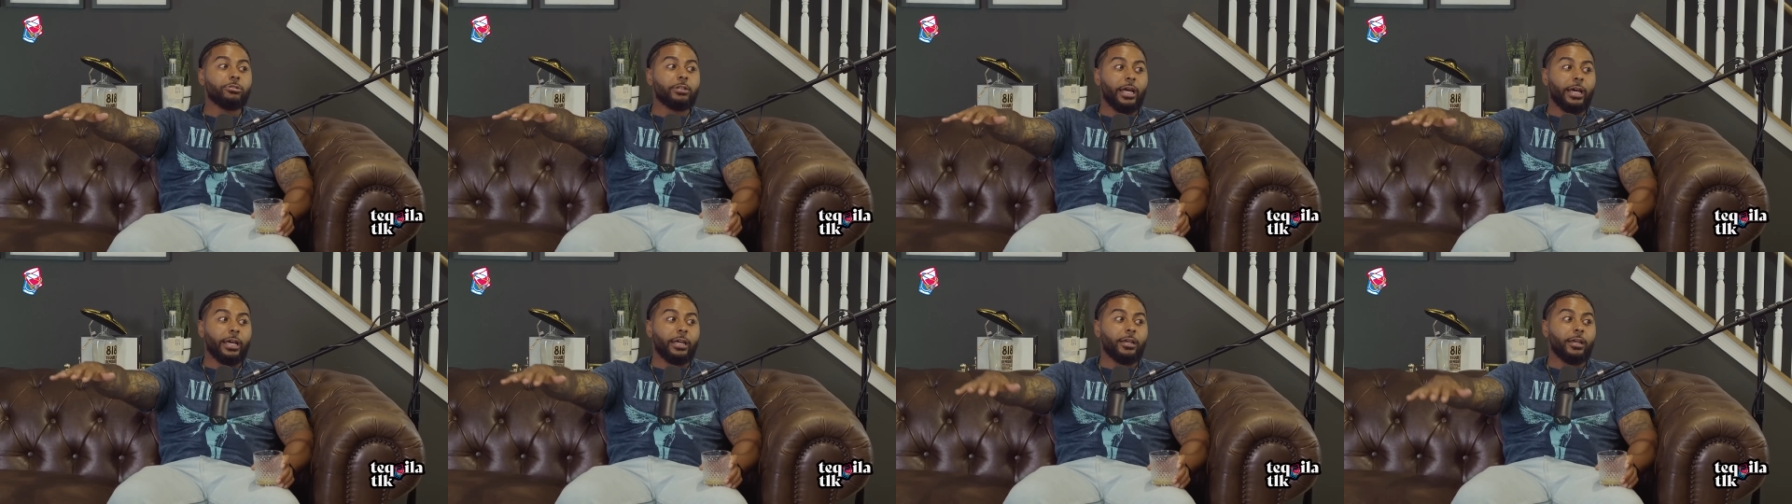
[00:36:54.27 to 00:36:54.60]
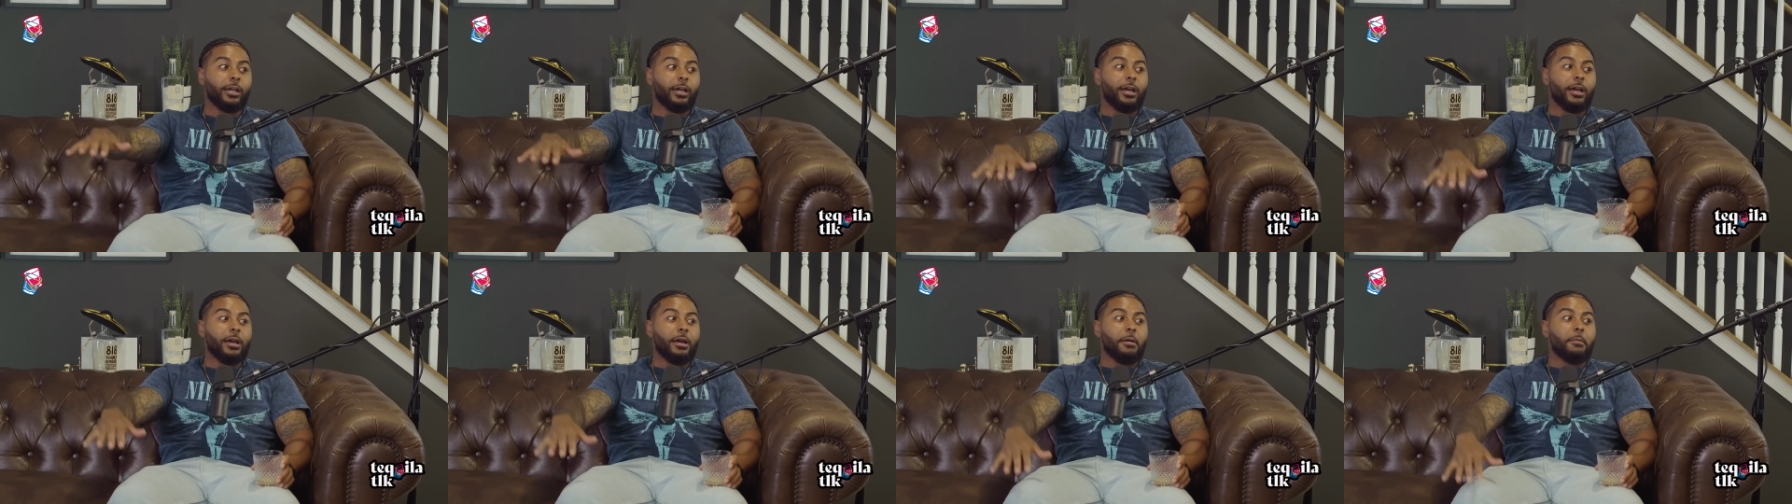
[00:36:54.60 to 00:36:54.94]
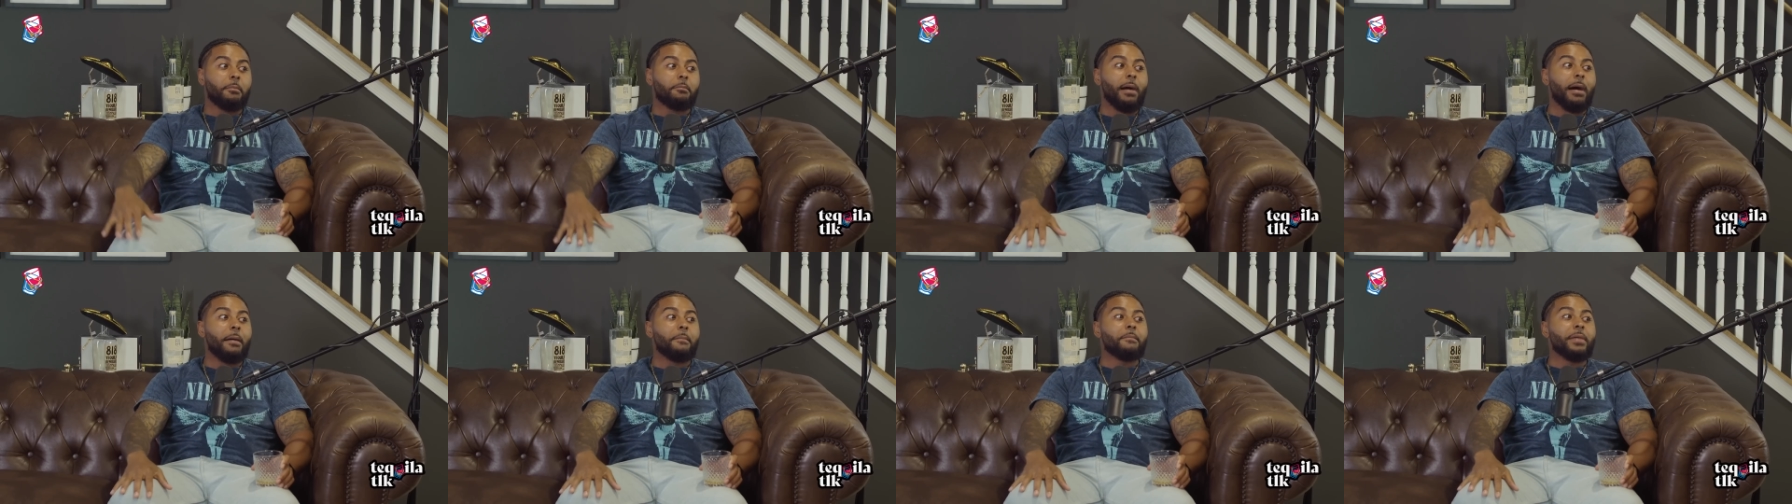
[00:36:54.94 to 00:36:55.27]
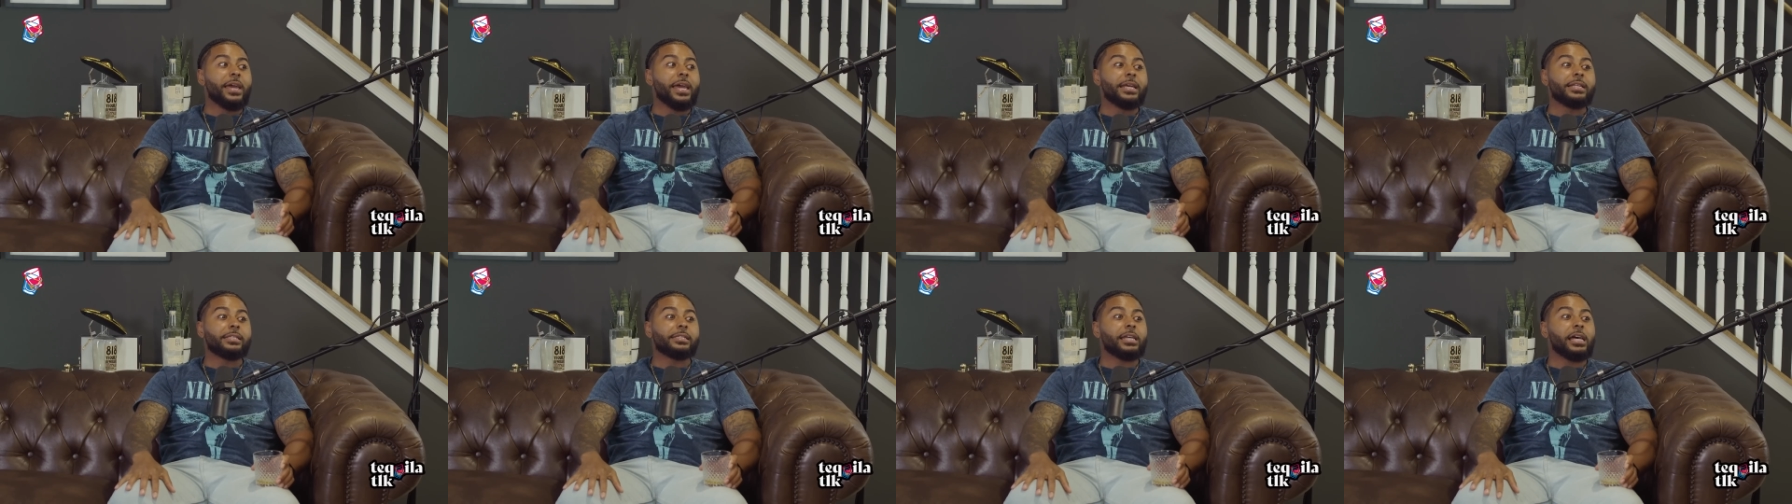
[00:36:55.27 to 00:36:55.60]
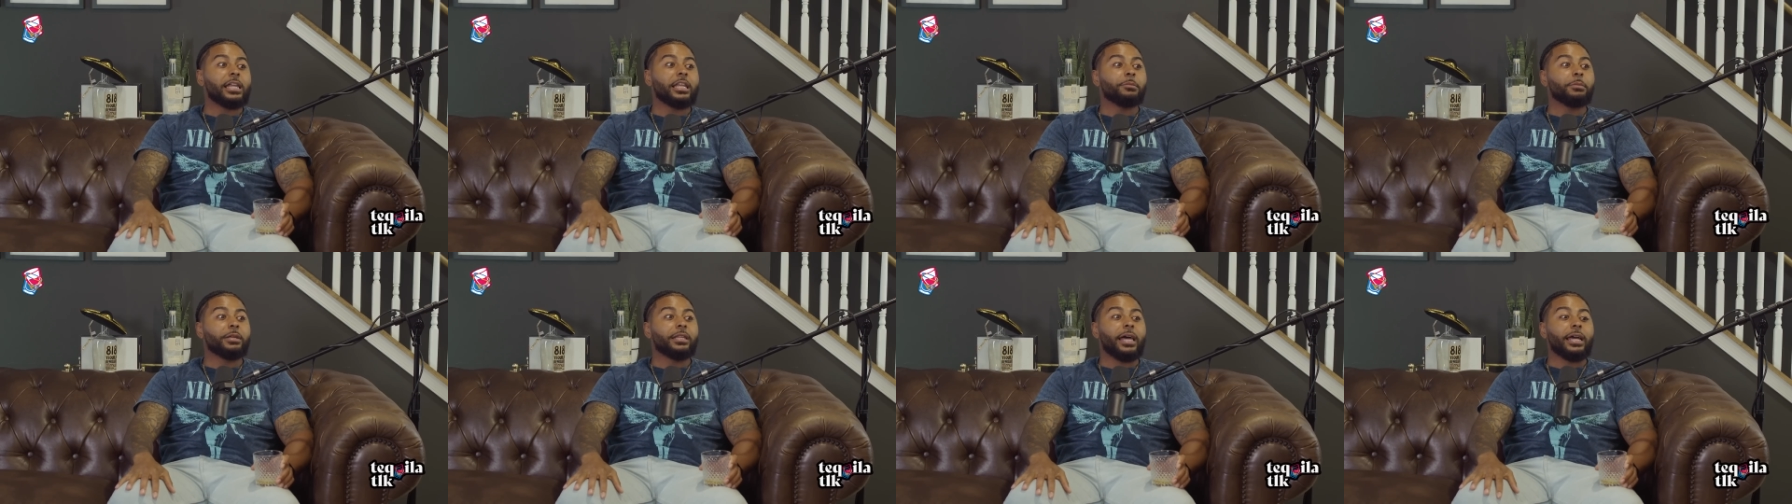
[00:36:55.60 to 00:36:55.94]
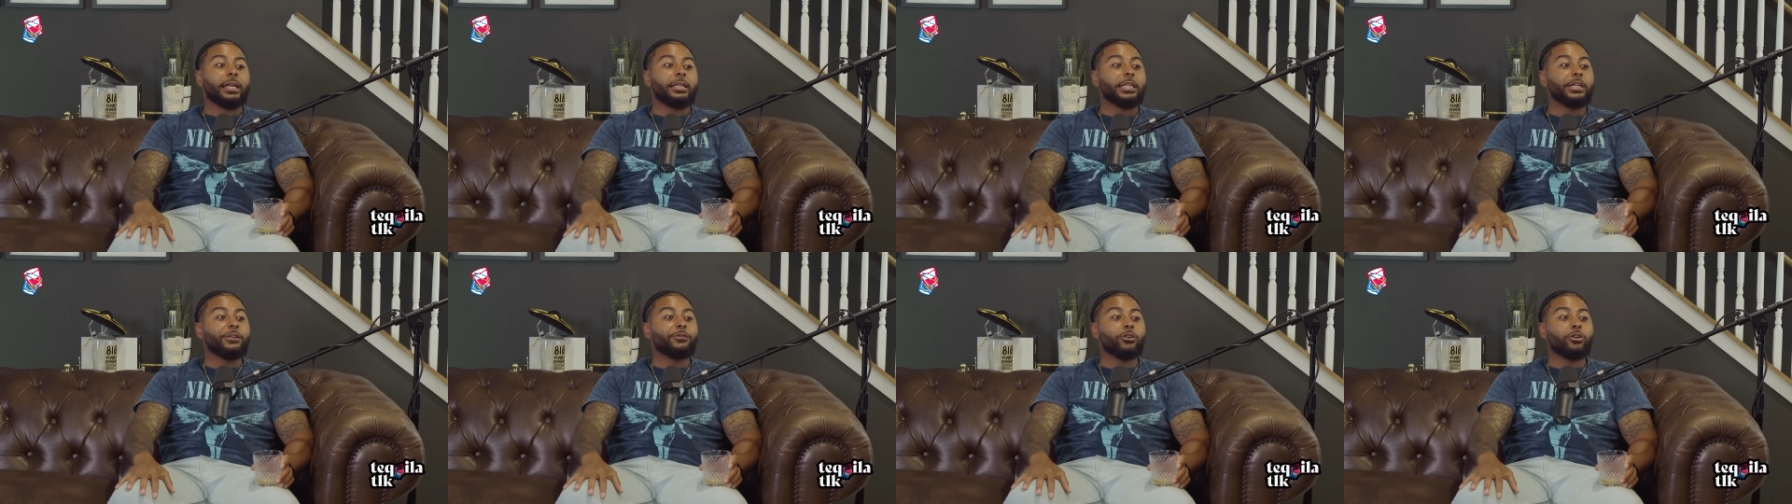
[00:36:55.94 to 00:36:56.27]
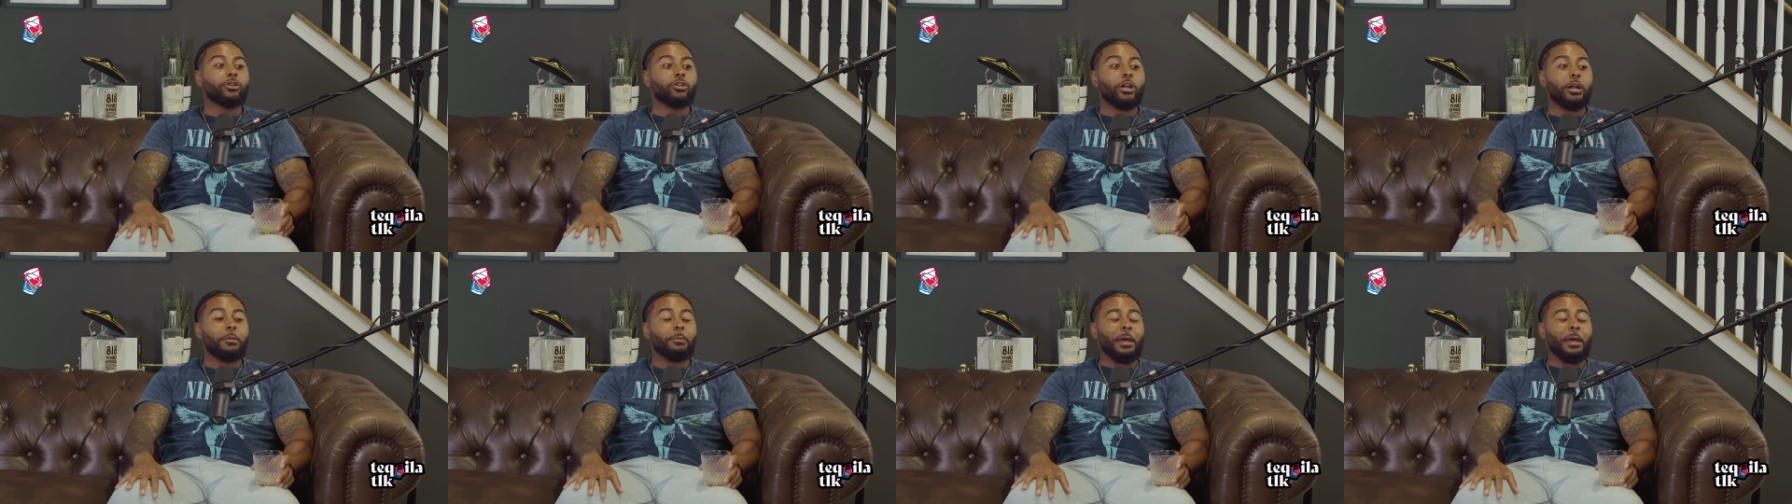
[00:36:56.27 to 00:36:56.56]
Like, my man's telling me like, leave her alone.